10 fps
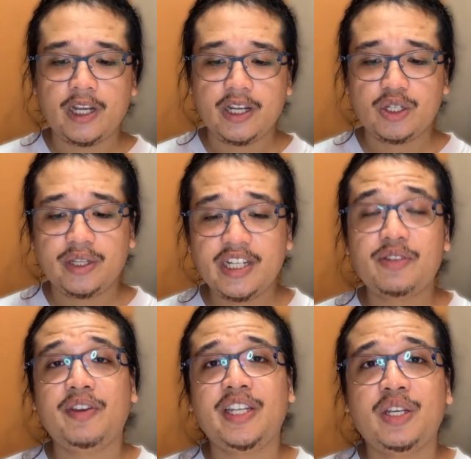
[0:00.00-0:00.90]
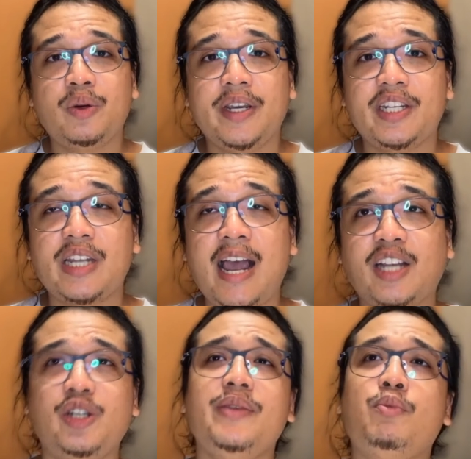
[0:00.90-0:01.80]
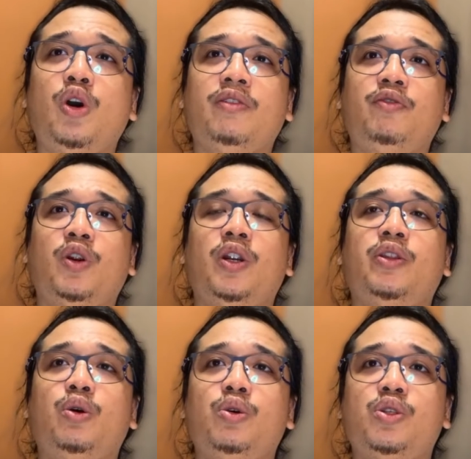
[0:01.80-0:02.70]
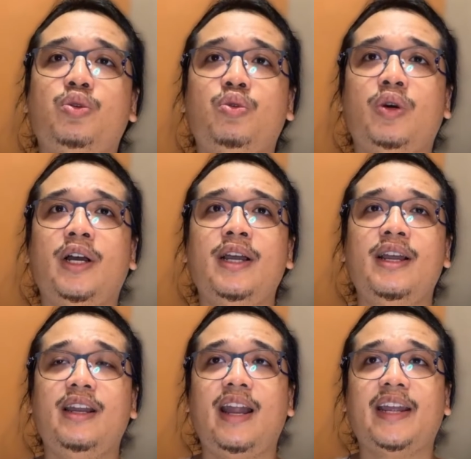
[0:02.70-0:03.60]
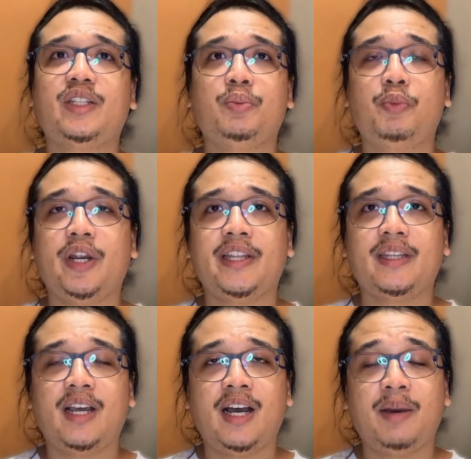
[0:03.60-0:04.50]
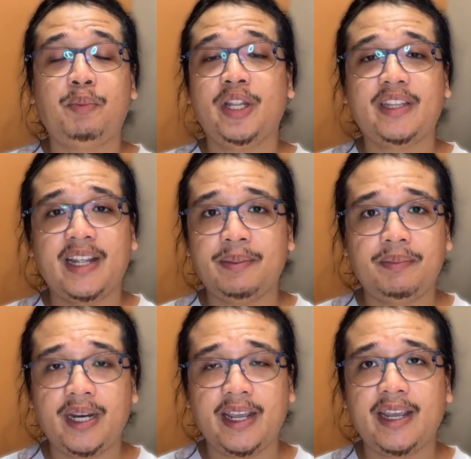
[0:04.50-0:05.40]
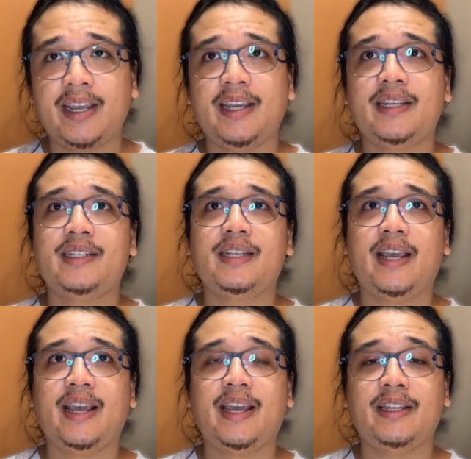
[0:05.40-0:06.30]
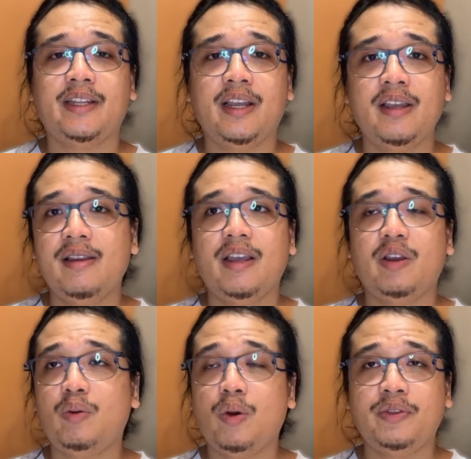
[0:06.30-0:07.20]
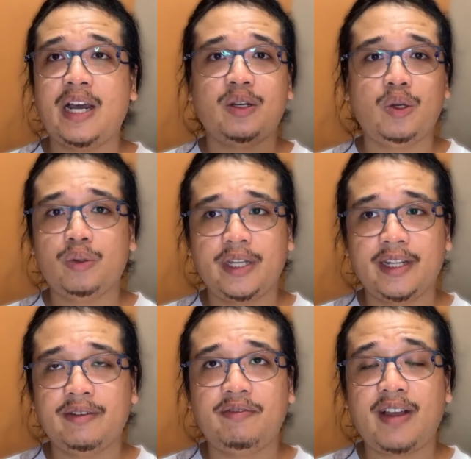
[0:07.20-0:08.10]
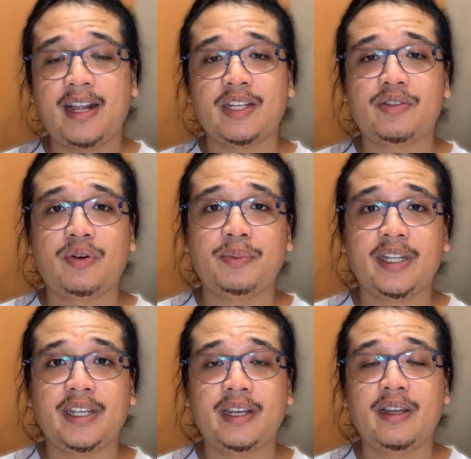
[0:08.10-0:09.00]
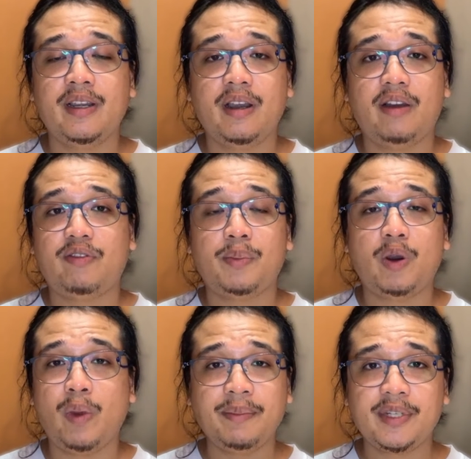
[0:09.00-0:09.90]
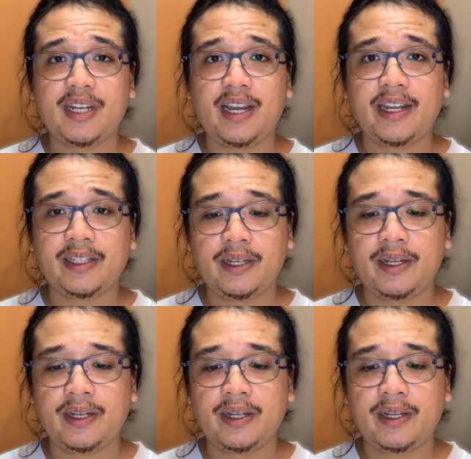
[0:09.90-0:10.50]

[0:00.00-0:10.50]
So this video is actually more for those who like to print and place and who've downloaded files from a website